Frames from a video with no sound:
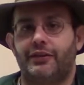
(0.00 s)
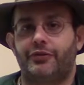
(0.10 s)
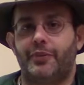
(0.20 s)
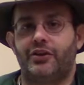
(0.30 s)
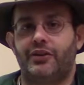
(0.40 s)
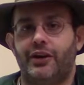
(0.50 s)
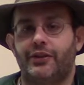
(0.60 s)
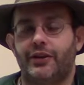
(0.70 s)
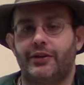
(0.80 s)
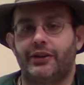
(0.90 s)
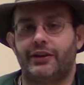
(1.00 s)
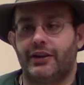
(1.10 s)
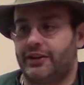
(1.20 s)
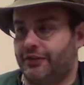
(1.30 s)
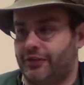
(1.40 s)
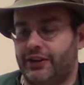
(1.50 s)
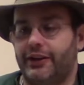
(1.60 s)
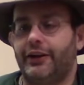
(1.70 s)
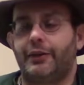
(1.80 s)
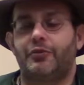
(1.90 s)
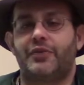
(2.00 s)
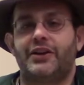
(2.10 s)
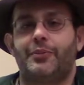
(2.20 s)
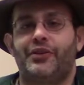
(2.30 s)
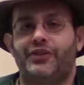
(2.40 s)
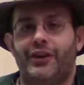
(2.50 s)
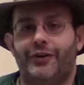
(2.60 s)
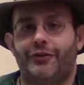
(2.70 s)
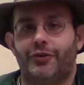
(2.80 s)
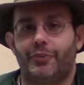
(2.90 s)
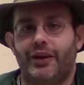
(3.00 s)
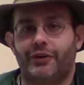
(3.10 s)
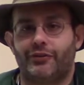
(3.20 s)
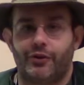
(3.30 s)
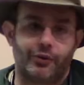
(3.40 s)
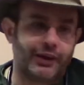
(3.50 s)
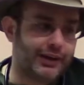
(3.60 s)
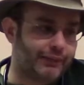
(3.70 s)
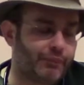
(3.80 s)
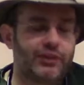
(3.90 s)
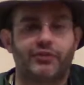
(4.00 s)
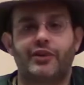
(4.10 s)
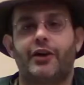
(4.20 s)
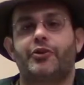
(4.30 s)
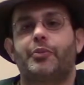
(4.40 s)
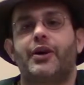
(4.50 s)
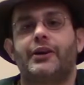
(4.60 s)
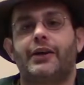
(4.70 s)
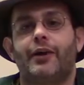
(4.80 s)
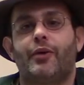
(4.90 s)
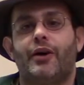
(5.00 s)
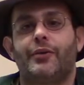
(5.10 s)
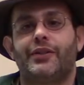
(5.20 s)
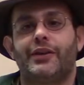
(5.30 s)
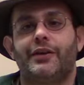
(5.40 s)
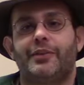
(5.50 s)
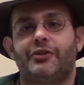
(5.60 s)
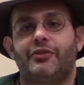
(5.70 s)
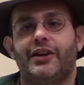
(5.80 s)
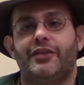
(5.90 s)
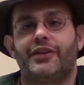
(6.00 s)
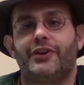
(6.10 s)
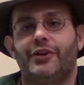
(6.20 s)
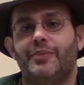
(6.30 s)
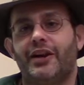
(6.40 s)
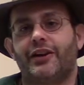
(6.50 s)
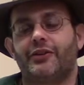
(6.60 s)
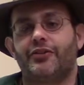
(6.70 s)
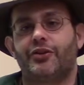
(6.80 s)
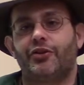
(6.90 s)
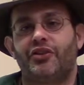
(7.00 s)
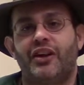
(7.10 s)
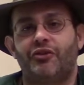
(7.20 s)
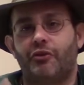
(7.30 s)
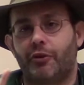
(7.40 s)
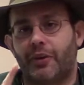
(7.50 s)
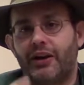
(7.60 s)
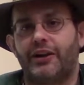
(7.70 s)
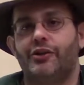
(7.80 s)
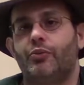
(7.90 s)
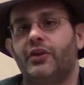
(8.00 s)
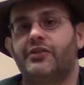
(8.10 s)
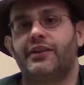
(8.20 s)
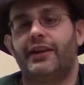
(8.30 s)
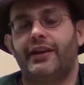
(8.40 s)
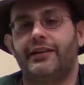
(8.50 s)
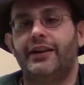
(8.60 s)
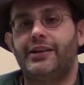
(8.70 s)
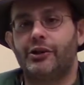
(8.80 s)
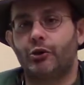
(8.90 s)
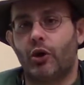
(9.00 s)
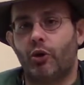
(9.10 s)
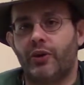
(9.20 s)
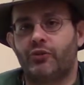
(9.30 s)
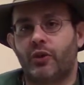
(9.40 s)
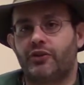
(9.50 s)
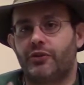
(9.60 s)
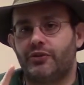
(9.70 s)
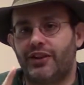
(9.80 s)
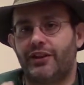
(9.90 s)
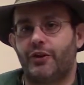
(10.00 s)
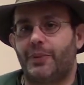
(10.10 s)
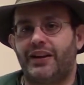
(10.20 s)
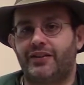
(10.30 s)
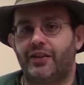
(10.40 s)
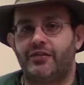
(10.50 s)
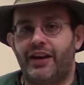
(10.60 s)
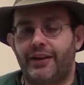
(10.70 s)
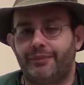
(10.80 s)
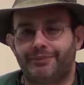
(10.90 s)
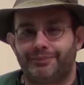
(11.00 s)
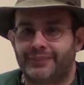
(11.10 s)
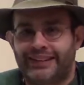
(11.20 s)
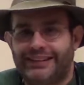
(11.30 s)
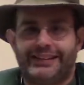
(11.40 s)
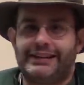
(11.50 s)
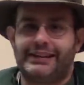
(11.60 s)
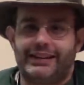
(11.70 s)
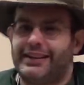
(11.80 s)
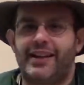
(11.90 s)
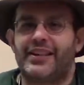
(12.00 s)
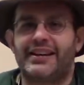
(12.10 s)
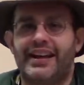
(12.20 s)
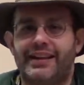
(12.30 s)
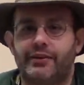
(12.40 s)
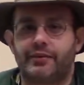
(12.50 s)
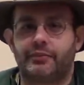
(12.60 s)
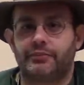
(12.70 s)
information out there and definitely provide the best care for your pet. So this is Dr. Bryan Langlois with the Pennsylvania Veterinary Medical Association reminding you once again, you always want to take your pet to the vet, not the net.